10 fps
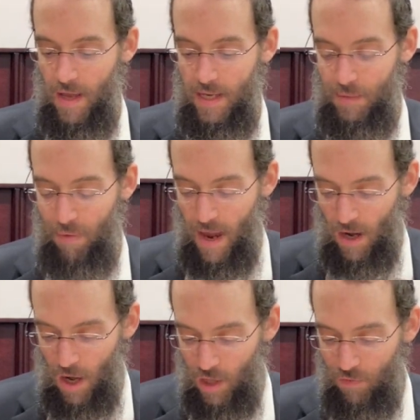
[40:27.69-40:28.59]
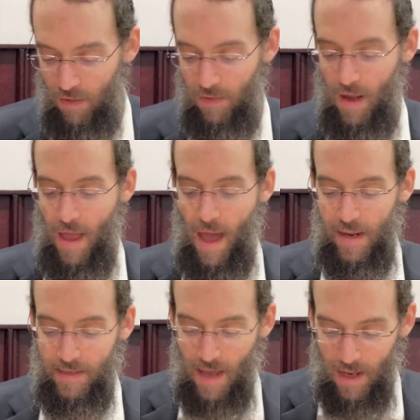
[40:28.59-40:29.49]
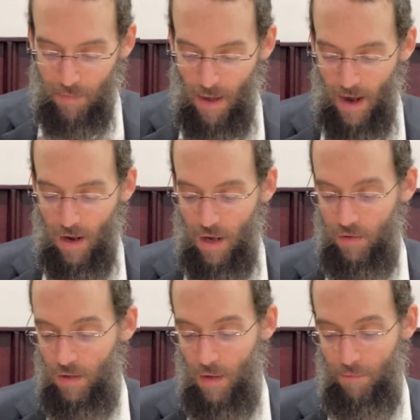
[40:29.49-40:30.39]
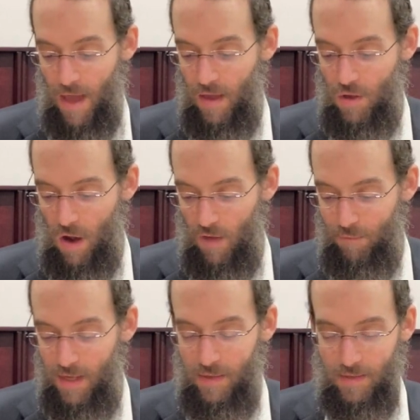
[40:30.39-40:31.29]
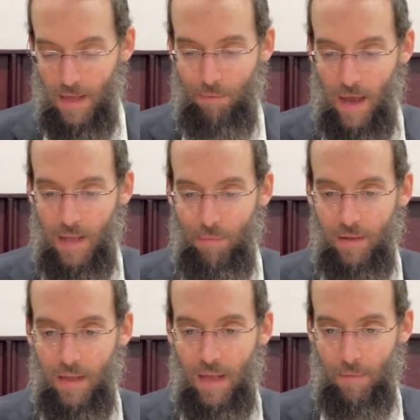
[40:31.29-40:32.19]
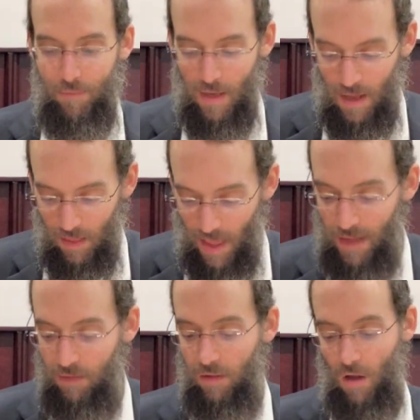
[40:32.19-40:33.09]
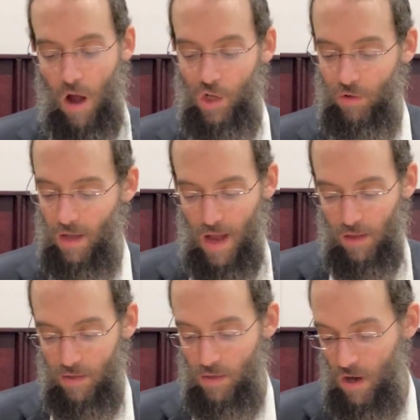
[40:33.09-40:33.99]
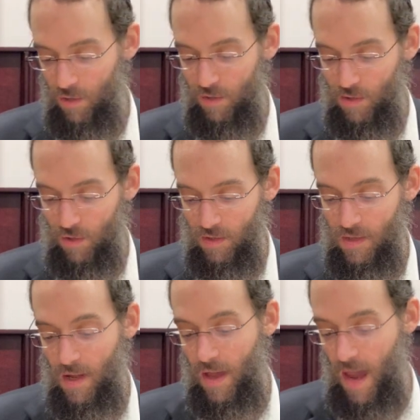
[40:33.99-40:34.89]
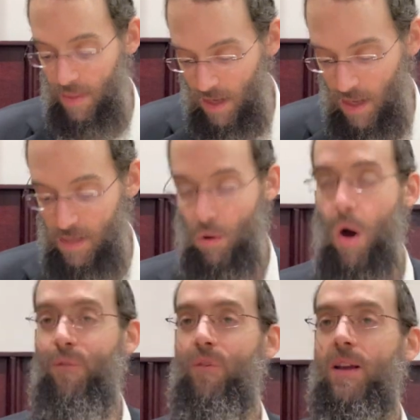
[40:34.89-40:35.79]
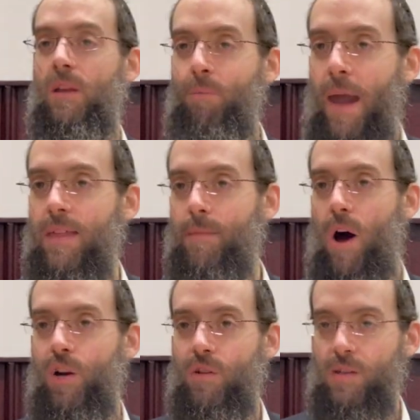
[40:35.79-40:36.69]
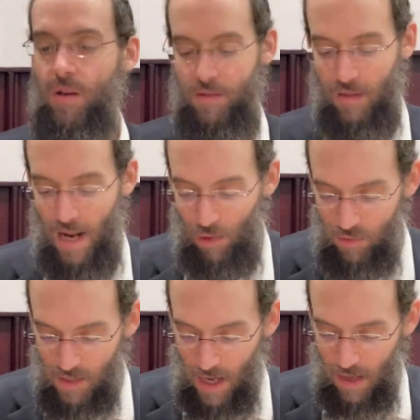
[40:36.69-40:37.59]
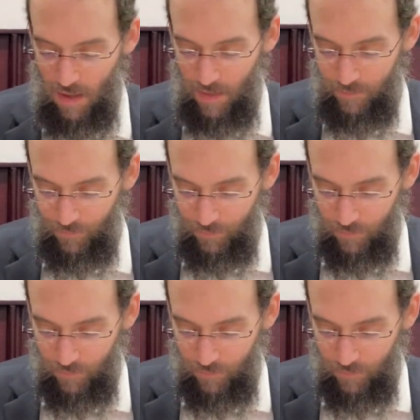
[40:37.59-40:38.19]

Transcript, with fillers: He's paid 100 and he's getting back 100. Now, Meyayov means not paid, but they, they, they lent $100 or 100 zuz, and they, he's offering to pay them 100 zuz, so they're not losing anything.